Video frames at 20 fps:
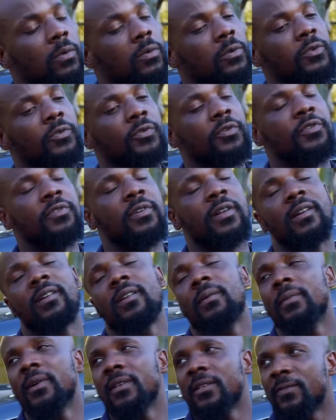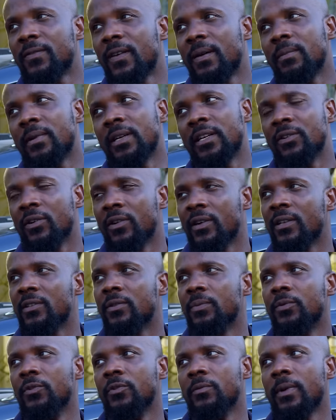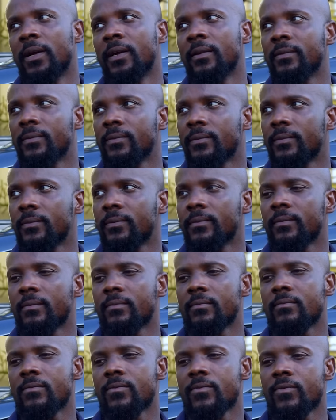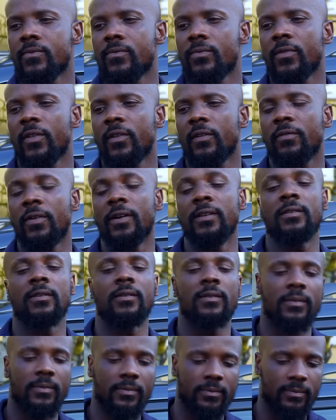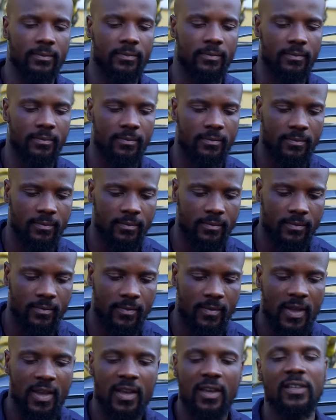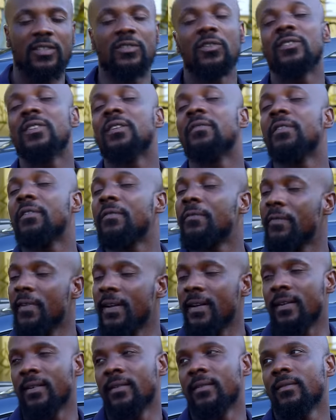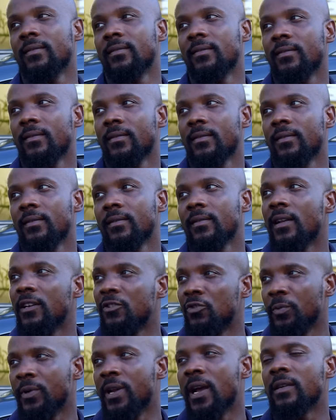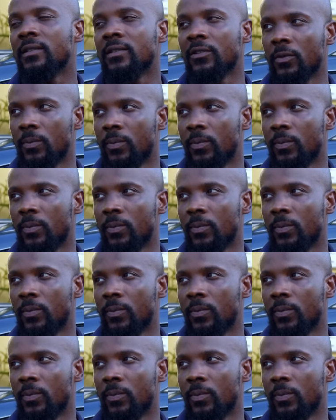I won't ruin another man's family in order to be with mine. Francis, it's not every feeling that should be acted